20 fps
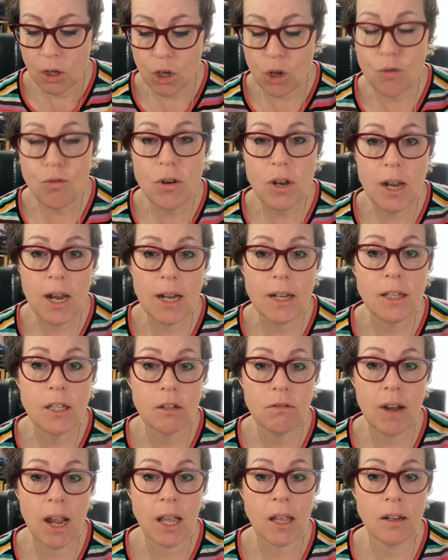you need
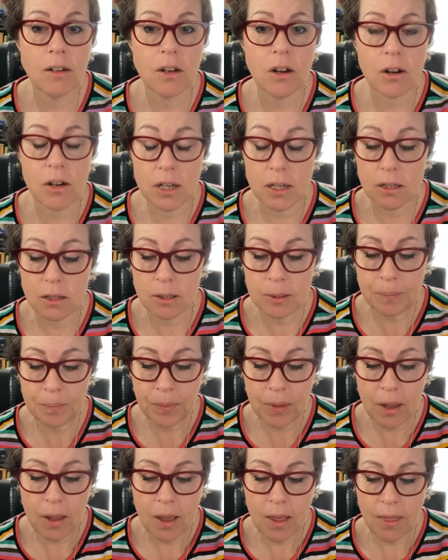to recognise
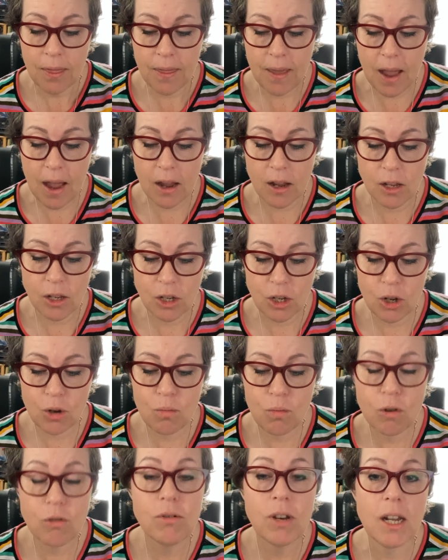that
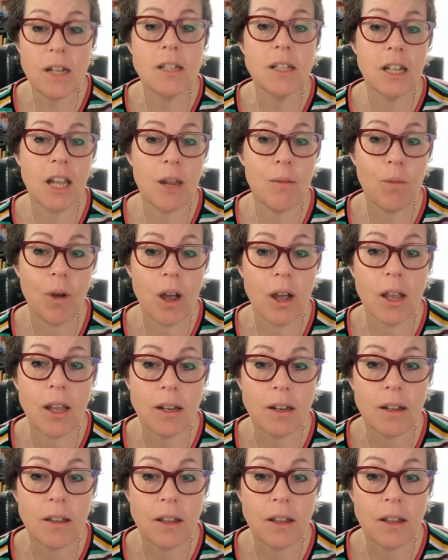you will need to keep working